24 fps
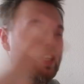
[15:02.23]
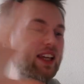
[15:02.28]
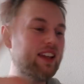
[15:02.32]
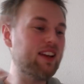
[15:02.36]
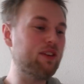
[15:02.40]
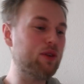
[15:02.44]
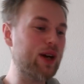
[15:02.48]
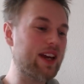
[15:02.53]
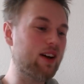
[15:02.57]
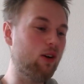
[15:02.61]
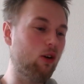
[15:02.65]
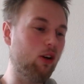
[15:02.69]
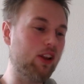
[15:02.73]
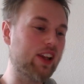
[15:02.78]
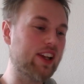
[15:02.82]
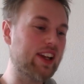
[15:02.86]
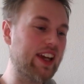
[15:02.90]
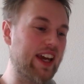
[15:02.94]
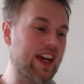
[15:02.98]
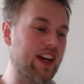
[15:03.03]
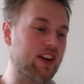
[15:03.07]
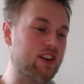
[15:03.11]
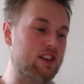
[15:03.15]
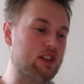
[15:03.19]
away all the
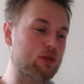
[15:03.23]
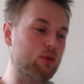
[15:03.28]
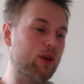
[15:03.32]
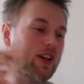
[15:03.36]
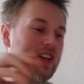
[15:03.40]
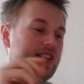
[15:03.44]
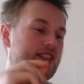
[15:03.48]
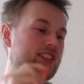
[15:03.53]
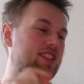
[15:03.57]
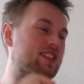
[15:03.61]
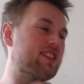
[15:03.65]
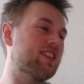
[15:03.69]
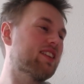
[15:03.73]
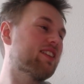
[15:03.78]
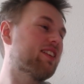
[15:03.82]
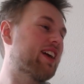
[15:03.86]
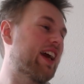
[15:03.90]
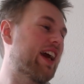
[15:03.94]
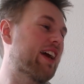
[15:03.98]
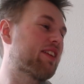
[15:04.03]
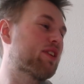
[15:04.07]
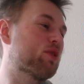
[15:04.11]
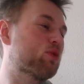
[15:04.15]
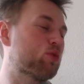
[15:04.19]
layers, what is
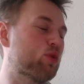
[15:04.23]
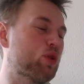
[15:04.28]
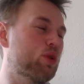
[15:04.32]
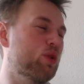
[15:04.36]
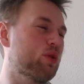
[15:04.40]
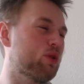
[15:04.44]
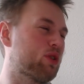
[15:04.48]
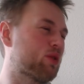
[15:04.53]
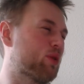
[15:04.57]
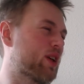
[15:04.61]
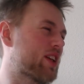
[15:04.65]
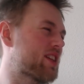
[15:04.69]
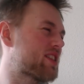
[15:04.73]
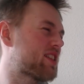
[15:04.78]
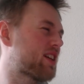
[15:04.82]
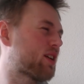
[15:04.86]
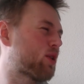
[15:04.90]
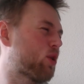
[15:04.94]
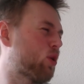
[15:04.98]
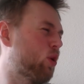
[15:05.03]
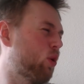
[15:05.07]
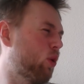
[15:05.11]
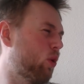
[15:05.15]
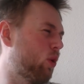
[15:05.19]
the root? What is the
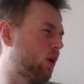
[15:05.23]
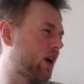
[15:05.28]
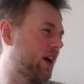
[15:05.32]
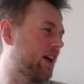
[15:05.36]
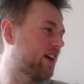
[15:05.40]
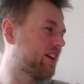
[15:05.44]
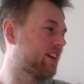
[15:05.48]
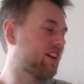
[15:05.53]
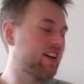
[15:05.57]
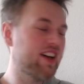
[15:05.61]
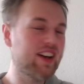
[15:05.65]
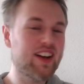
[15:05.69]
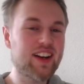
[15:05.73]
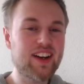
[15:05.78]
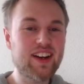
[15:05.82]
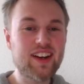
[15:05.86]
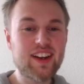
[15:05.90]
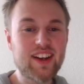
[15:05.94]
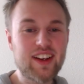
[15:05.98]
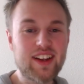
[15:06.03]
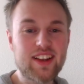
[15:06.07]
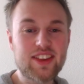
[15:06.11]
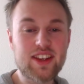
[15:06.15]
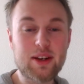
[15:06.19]
core?
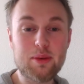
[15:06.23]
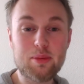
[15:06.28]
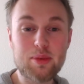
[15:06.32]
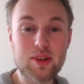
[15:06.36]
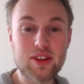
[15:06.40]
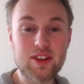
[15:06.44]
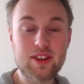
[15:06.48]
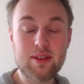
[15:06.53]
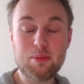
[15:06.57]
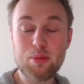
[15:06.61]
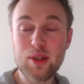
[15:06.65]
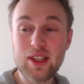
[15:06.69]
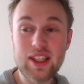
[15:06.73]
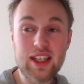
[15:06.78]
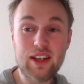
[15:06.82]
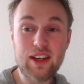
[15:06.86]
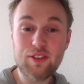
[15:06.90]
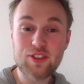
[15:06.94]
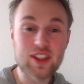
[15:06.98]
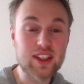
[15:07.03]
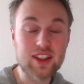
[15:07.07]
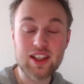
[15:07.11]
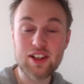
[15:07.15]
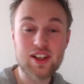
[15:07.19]
The, the belief
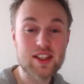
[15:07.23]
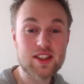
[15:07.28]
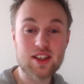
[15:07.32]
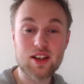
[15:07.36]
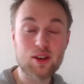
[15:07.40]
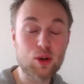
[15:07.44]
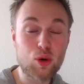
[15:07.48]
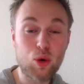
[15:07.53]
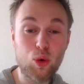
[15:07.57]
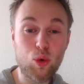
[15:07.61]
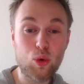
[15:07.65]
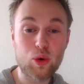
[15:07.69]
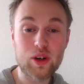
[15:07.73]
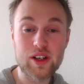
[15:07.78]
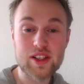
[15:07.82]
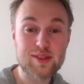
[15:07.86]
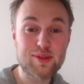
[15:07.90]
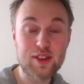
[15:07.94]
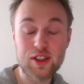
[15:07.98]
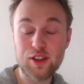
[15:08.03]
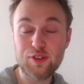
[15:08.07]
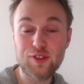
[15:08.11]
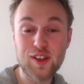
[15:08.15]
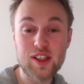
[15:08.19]
that there is a core is
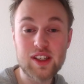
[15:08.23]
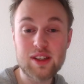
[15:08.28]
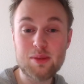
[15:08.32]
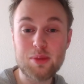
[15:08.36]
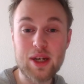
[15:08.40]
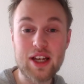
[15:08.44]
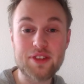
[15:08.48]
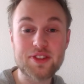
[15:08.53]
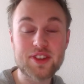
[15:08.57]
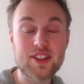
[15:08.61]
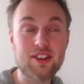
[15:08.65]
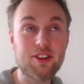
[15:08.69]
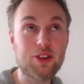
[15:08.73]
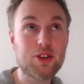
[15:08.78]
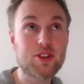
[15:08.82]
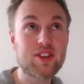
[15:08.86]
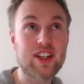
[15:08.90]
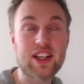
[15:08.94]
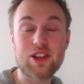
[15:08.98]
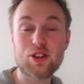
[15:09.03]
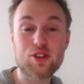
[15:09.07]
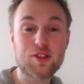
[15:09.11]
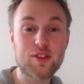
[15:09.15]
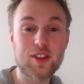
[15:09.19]
very fundamental to the
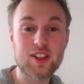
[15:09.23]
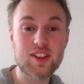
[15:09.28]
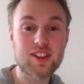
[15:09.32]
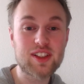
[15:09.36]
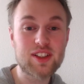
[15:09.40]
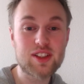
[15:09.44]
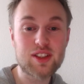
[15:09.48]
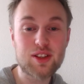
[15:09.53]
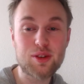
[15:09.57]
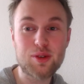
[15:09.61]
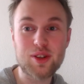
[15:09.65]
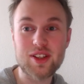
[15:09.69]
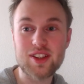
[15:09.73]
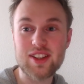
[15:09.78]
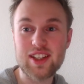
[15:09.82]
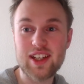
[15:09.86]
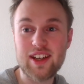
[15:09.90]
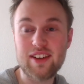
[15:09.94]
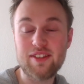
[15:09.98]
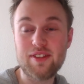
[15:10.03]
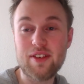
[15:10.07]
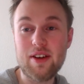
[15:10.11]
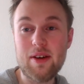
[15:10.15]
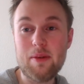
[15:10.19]
introvert
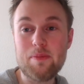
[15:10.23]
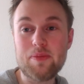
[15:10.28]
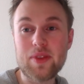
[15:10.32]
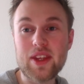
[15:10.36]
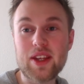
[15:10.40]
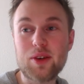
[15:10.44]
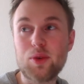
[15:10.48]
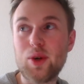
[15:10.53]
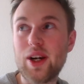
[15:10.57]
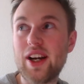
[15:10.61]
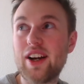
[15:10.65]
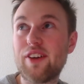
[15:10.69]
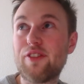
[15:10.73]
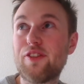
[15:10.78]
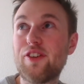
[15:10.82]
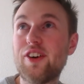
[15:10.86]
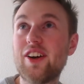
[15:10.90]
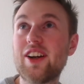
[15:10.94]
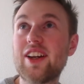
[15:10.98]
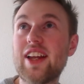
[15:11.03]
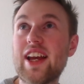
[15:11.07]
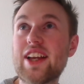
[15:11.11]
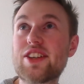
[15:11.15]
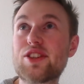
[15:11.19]
intuitive. Where for
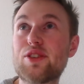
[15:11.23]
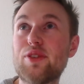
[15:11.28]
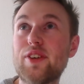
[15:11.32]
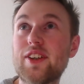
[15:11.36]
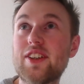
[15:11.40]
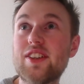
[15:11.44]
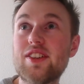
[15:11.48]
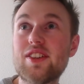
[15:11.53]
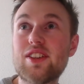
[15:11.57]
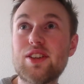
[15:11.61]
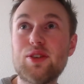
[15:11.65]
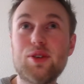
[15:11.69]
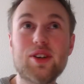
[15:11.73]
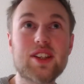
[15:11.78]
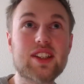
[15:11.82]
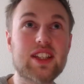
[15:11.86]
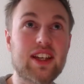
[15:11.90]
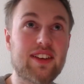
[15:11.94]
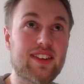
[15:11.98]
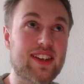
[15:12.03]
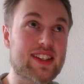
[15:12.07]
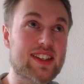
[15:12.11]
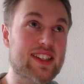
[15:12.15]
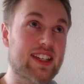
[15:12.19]
an extrovert
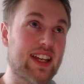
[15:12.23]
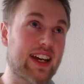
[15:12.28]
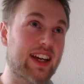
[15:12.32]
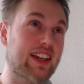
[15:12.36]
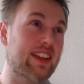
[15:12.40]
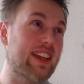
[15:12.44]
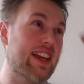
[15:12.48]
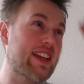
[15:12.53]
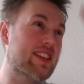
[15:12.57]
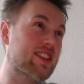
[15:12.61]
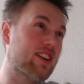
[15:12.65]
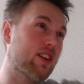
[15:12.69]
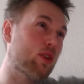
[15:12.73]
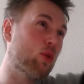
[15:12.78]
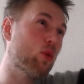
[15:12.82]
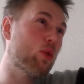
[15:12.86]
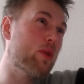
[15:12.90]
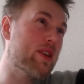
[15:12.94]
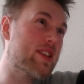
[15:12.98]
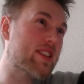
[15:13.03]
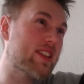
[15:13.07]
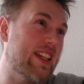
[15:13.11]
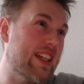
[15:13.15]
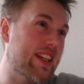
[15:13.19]
intuitive, it's like things are
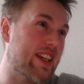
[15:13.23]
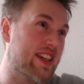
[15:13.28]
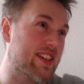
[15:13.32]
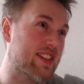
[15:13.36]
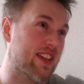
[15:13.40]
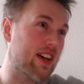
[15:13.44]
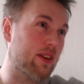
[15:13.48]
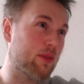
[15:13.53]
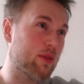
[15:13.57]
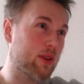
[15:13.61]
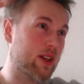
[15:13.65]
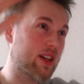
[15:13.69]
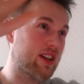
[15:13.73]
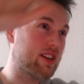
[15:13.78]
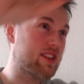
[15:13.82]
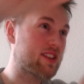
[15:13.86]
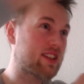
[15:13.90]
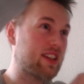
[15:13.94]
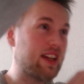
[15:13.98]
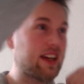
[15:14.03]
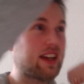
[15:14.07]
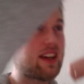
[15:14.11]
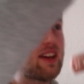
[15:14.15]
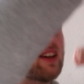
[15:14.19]
always leading somewhere. There's
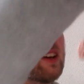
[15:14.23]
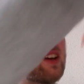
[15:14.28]
like